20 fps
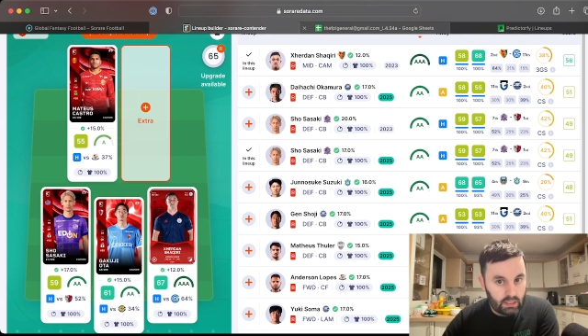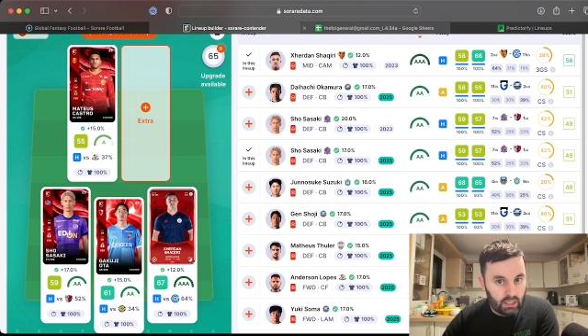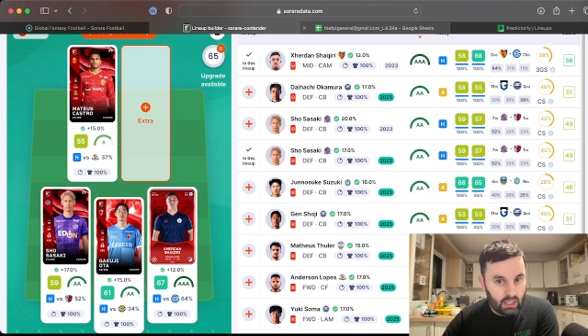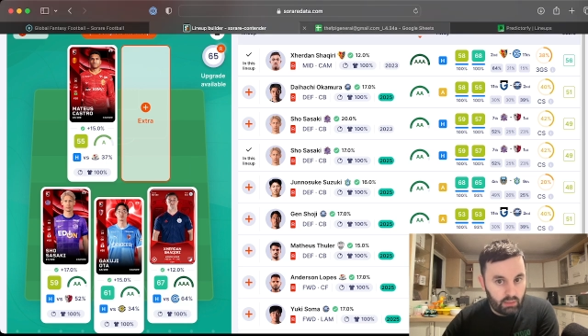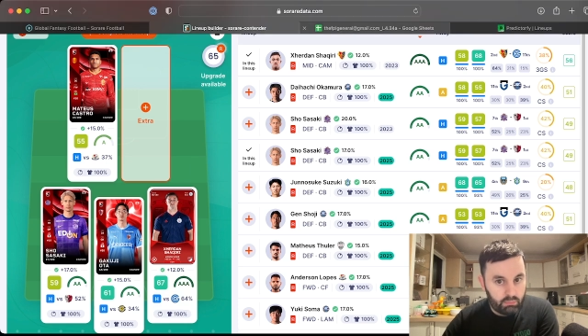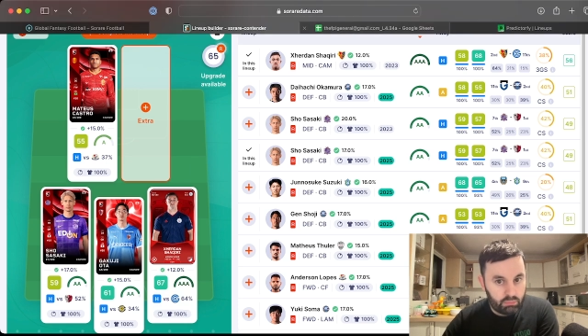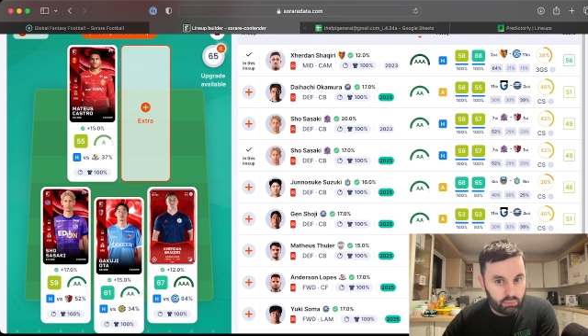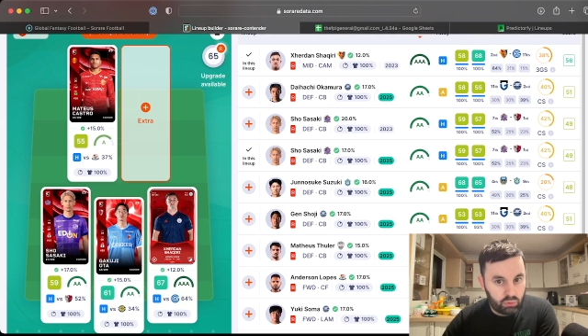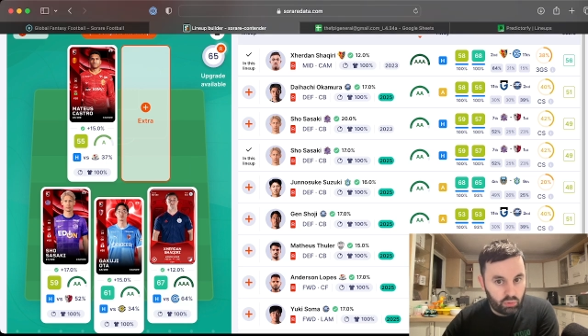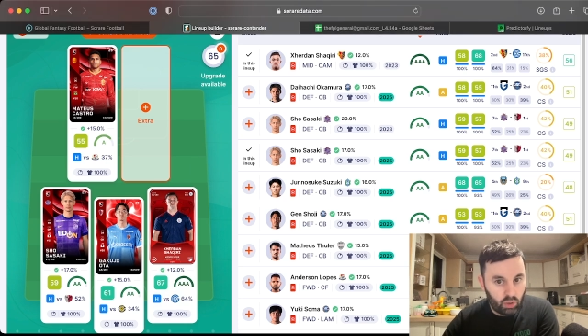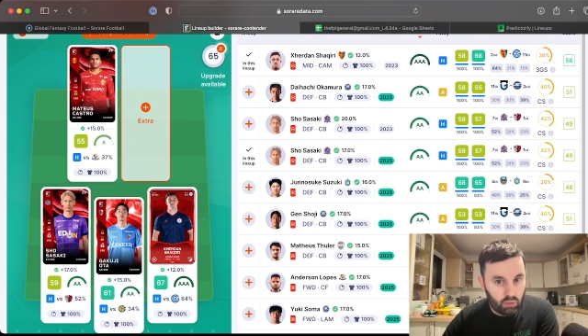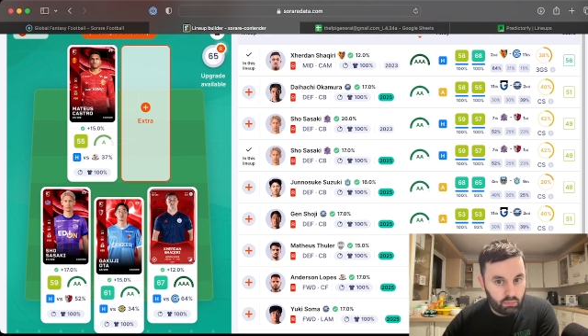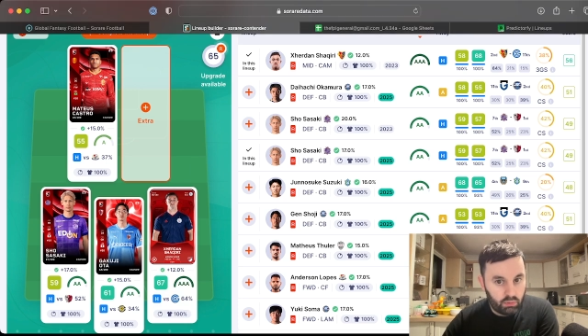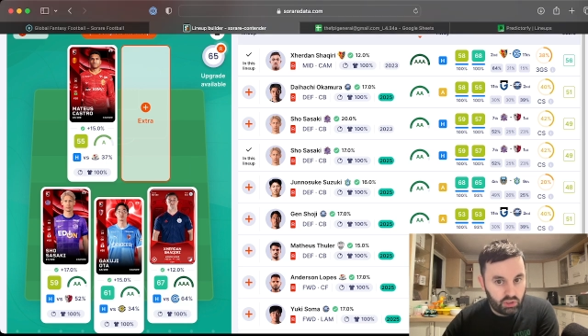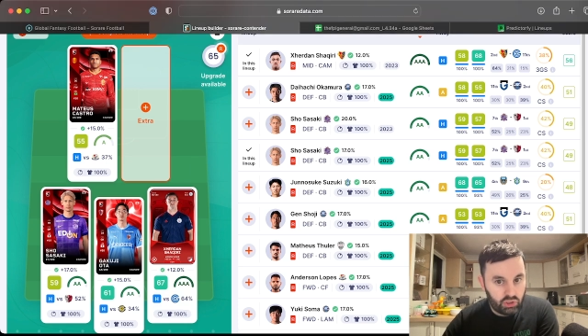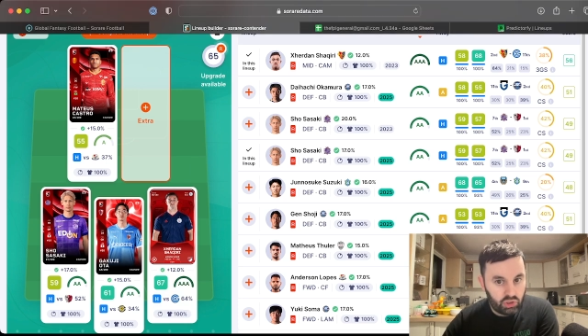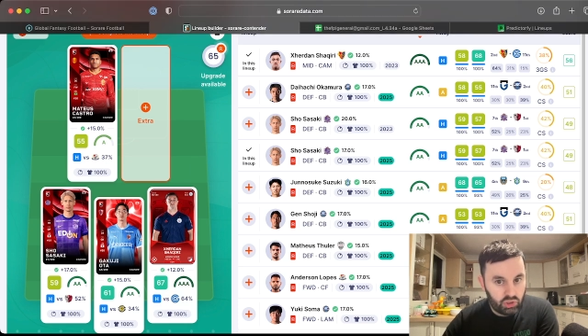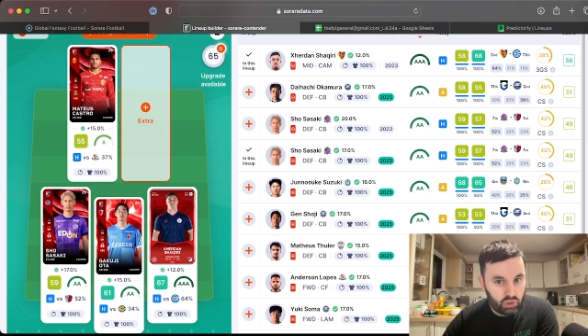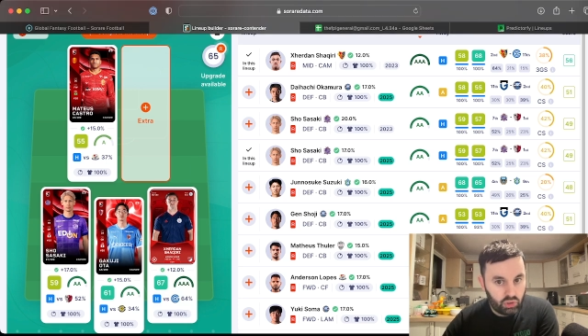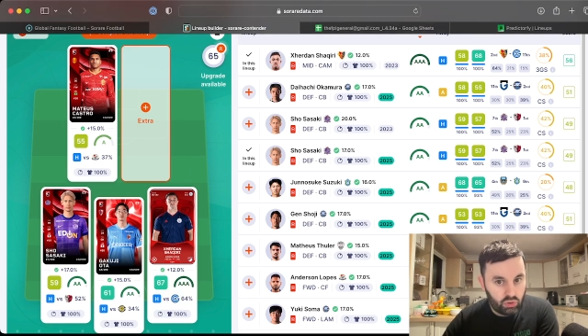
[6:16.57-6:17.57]
I probably
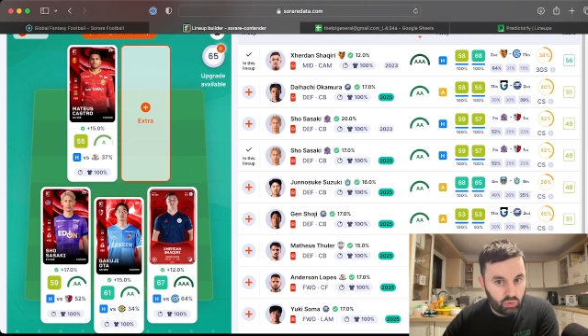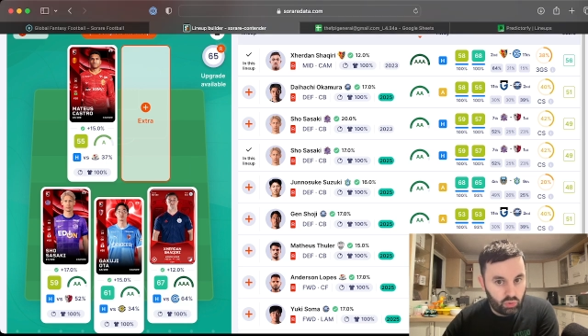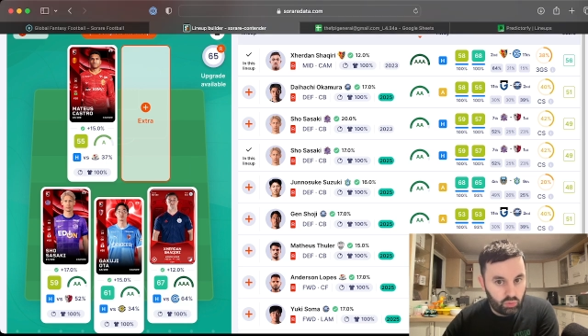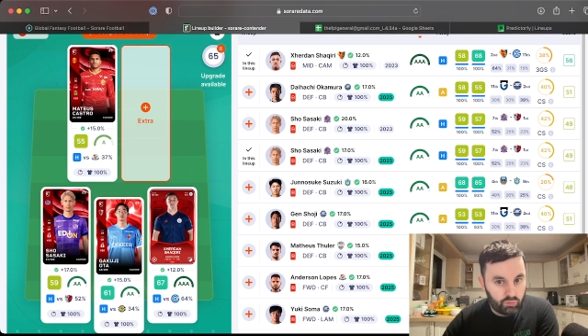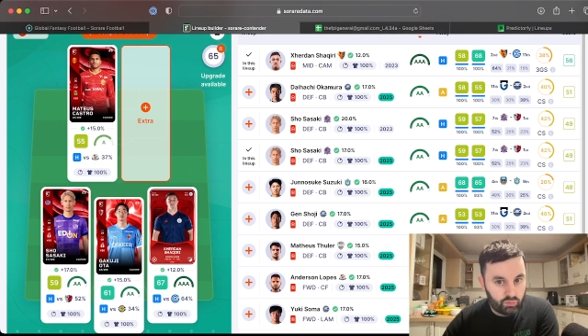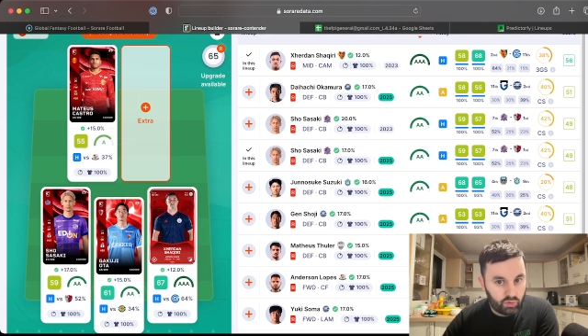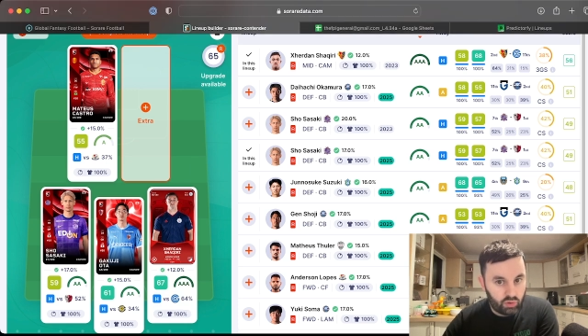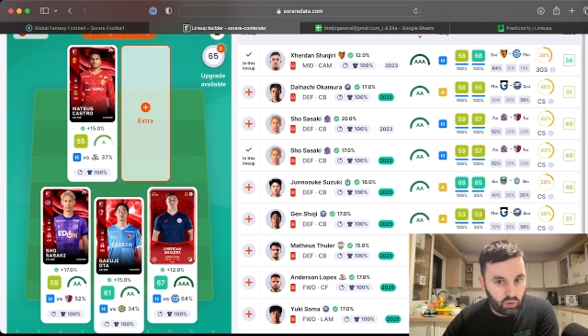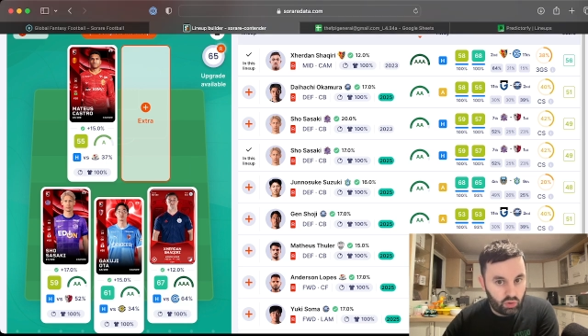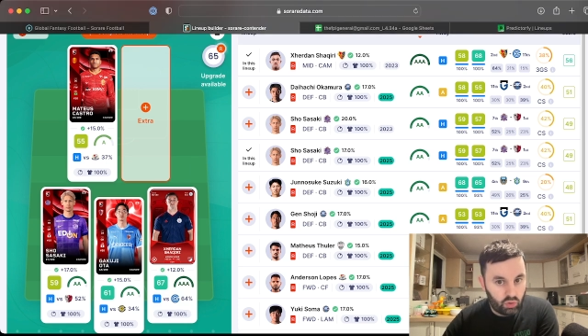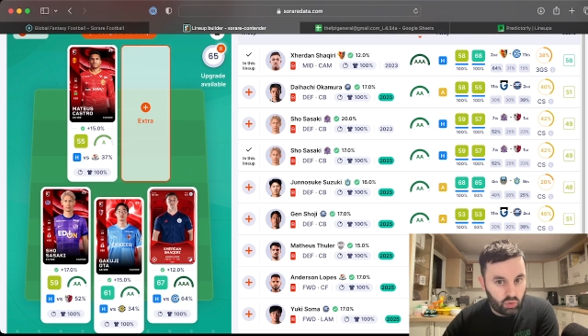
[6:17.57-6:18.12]
should go for